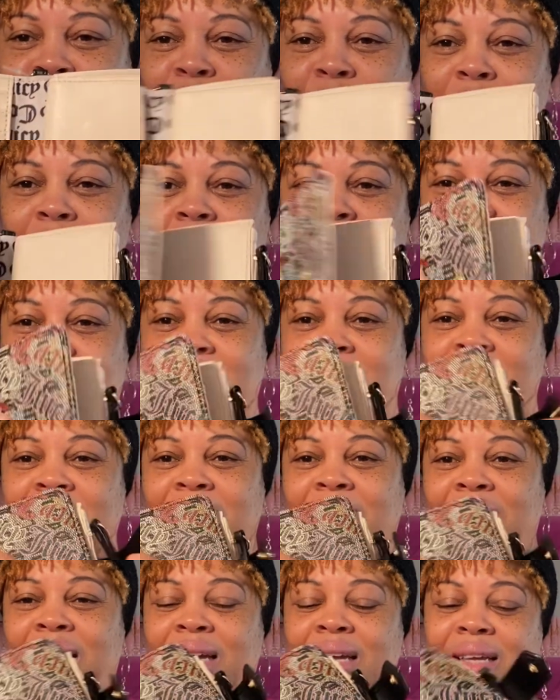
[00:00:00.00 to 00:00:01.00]
But,
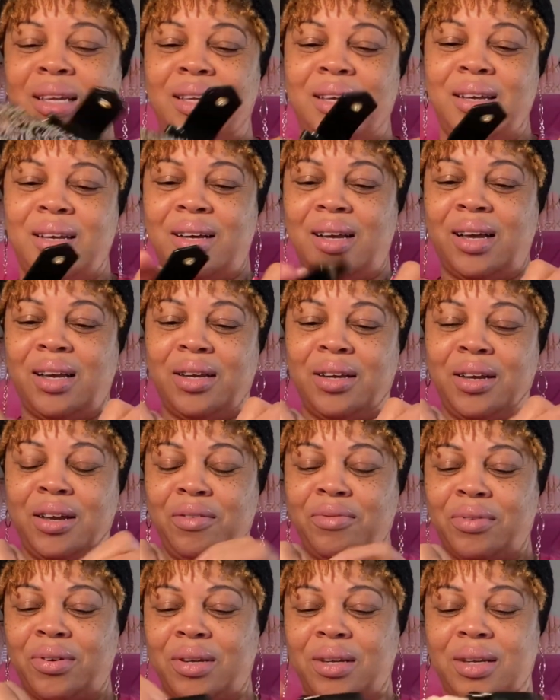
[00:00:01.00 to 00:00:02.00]
yeah, I
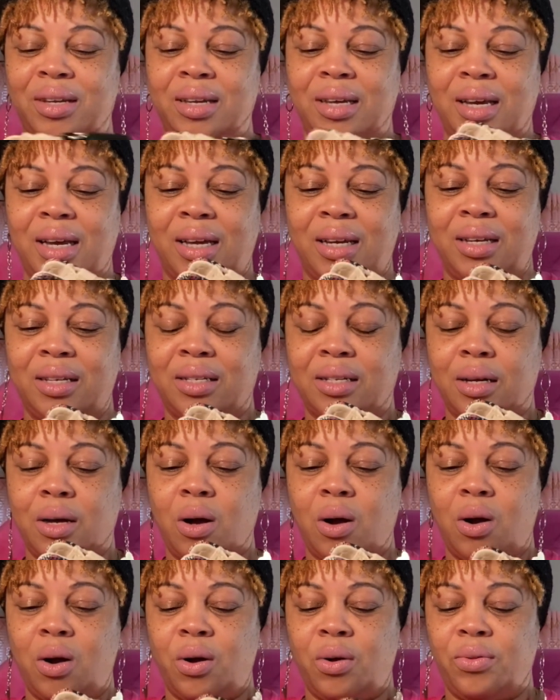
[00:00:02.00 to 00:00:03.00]
love it. And it's
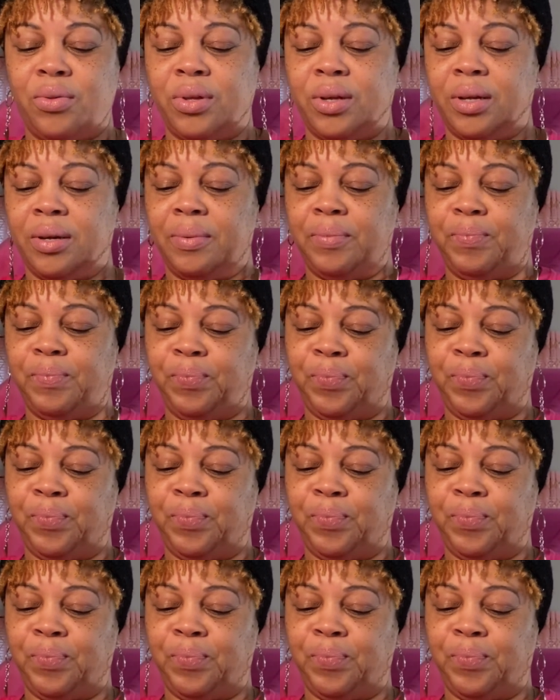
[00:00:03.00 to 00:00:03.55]
called the